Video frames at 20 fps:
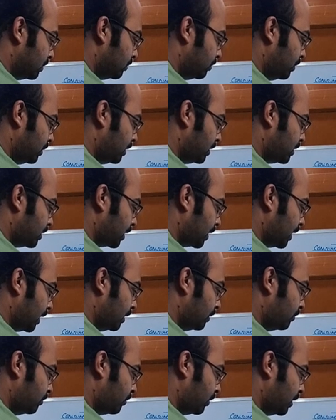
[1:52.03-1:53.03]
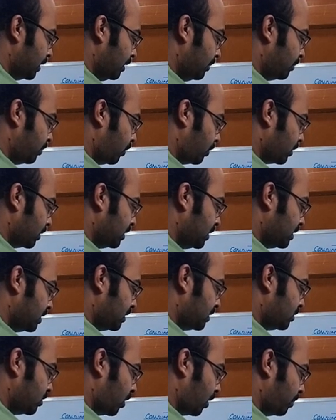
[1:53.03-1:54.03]
which is again one important
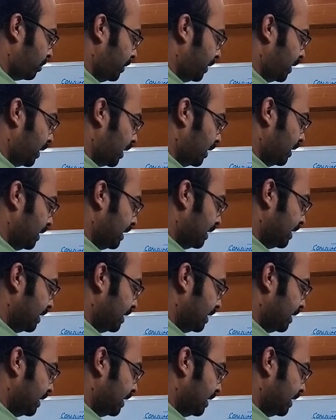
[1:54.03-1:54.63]
topic and